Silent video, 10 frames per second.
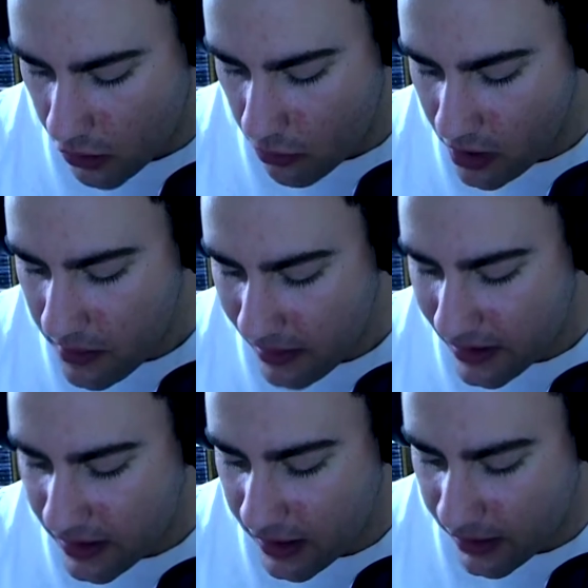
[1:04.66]
we're gonna be
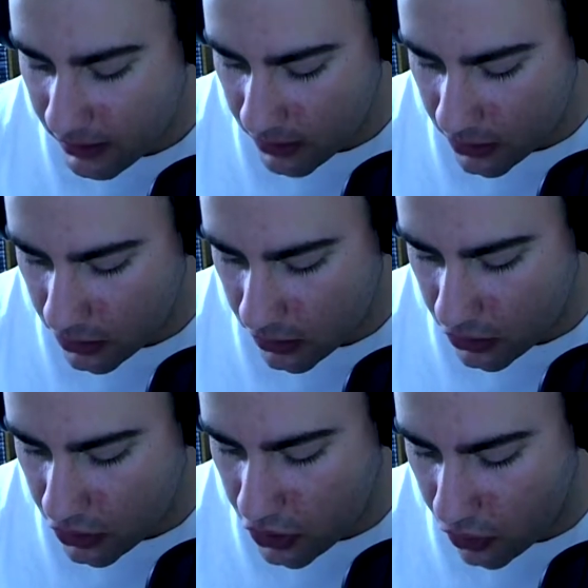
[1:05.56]
listening
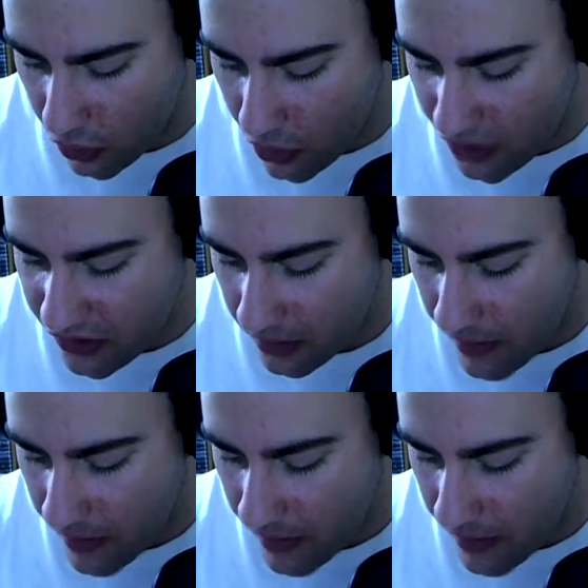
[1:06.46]
to some